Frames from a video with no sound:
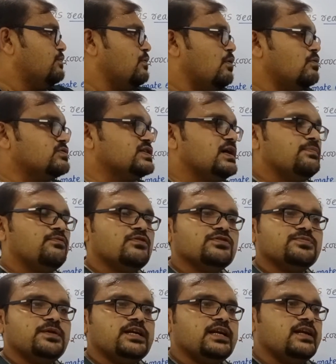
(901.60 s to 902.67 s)

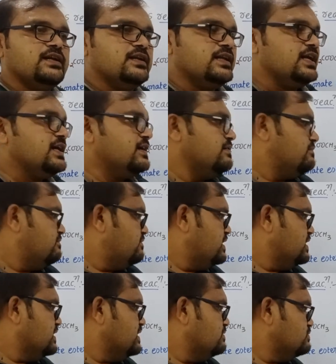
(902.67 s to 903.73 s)
oxaphosphate ring will
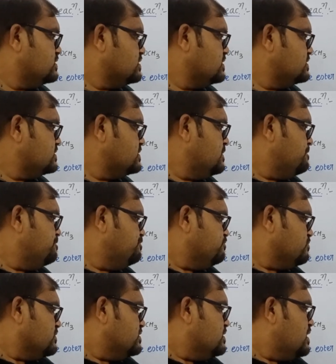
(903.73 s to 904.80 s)
gives us
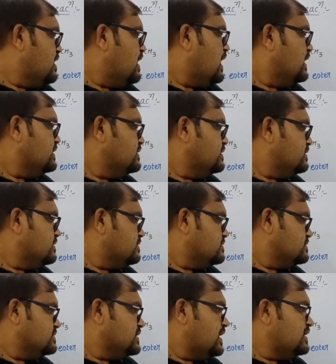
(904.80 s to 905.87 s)
either
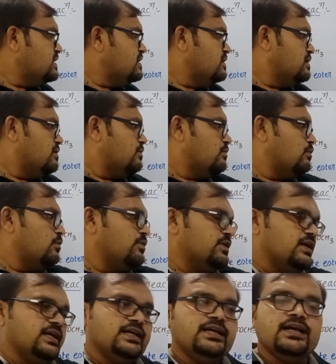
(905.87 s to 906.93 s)
Z or
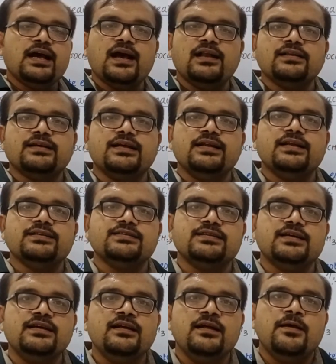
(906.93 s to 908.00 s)
E alkene as
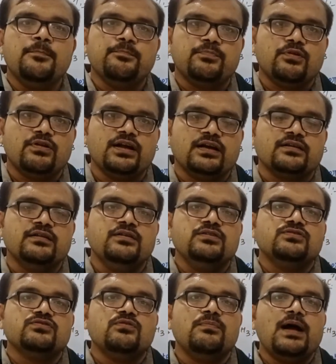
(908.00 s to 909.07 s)
a product.
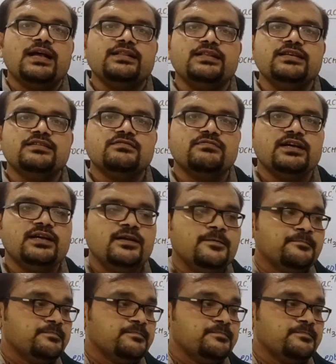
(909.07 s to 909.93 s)
So by this way